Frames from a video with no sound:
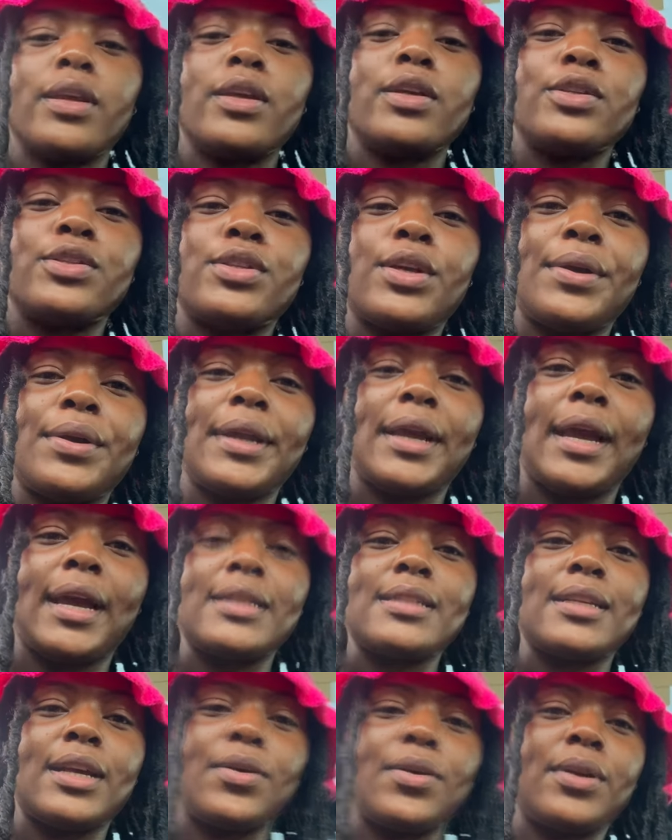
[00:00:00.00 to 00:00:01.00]
sorry
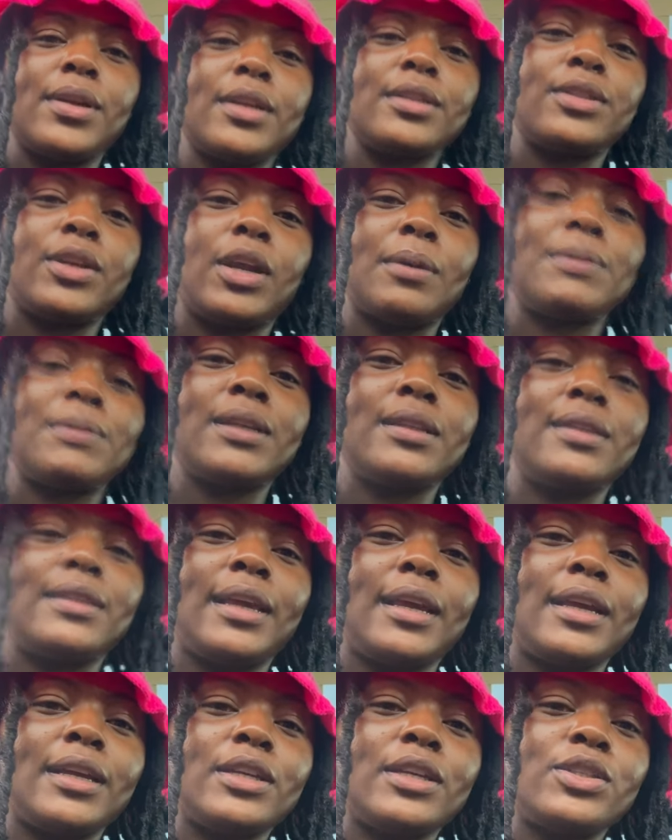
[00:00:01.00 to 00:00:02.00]
guys, I got interrupted
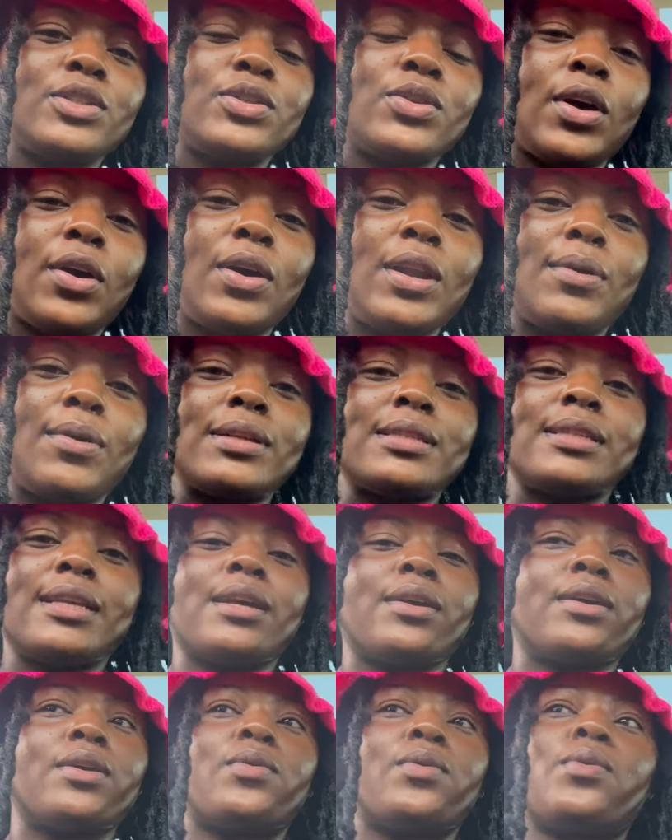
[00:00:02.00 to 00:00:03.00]
there. So all I was
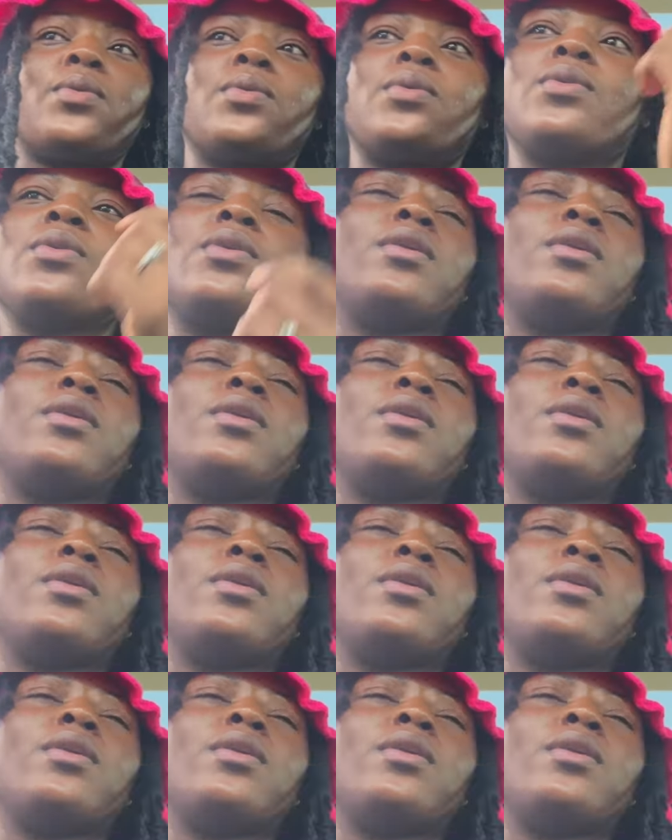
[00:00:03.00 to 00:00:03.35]
saying iku